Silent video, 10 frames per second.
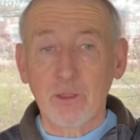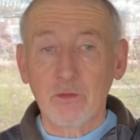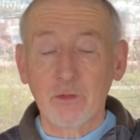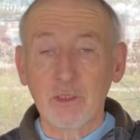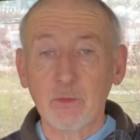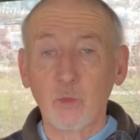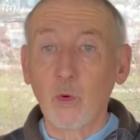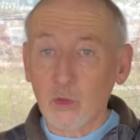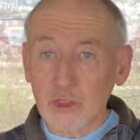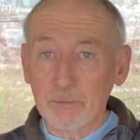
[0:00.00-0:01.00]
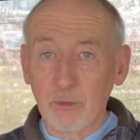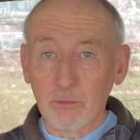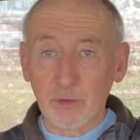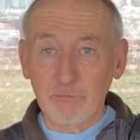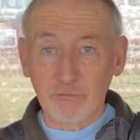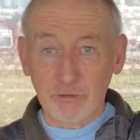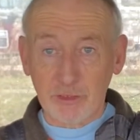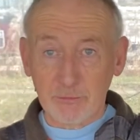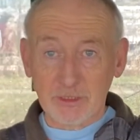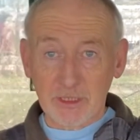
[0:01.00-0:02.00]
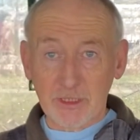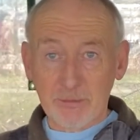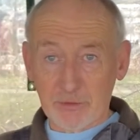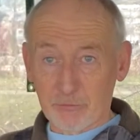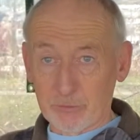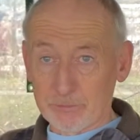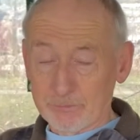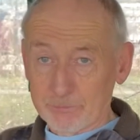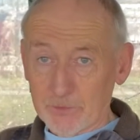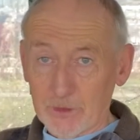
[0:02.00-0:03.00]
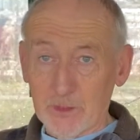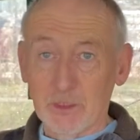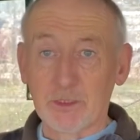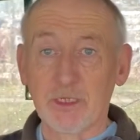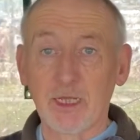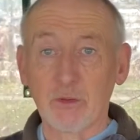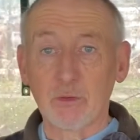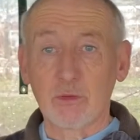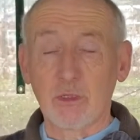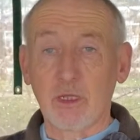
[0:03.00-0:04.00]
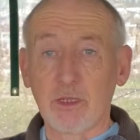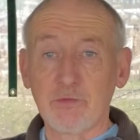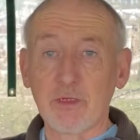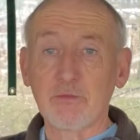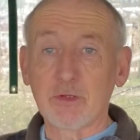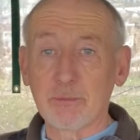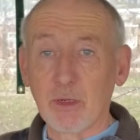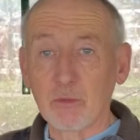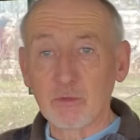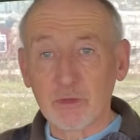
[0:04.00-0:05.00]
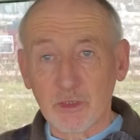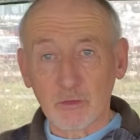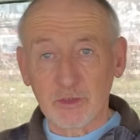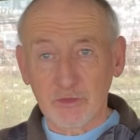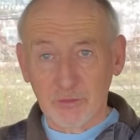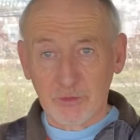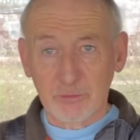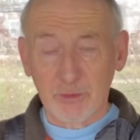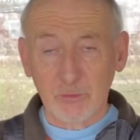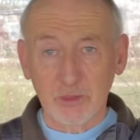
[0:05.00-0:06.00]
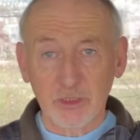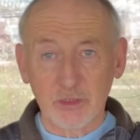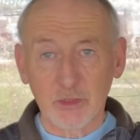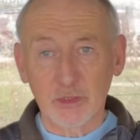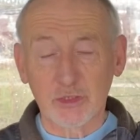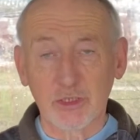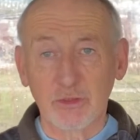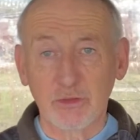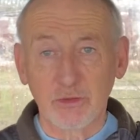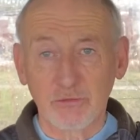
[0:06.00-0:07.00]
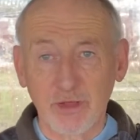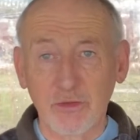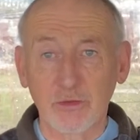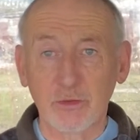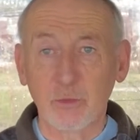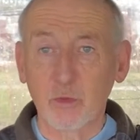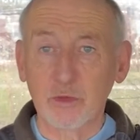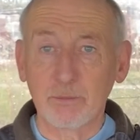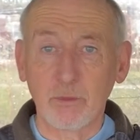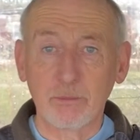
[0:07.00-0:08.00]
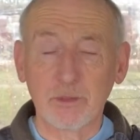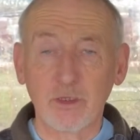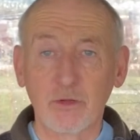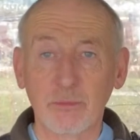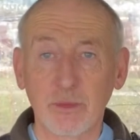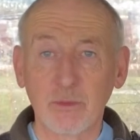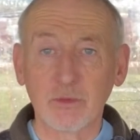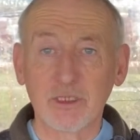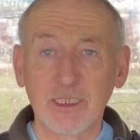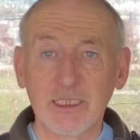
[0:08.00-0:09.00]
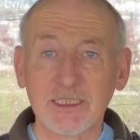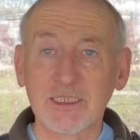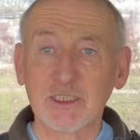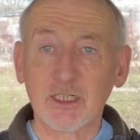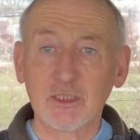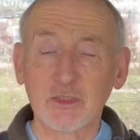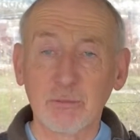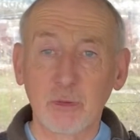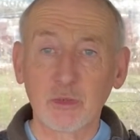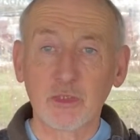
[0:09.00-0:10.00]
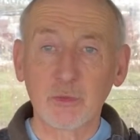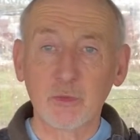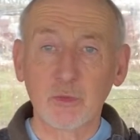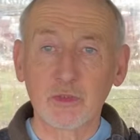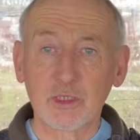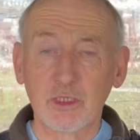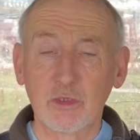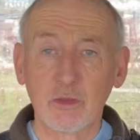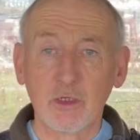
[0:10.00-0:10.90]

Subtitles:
the water pump on Freedom is in the bathroom. Now if you live on a boat or you're looking to live on a boat, it's just the fact that the water pump on a boat is designed to push the water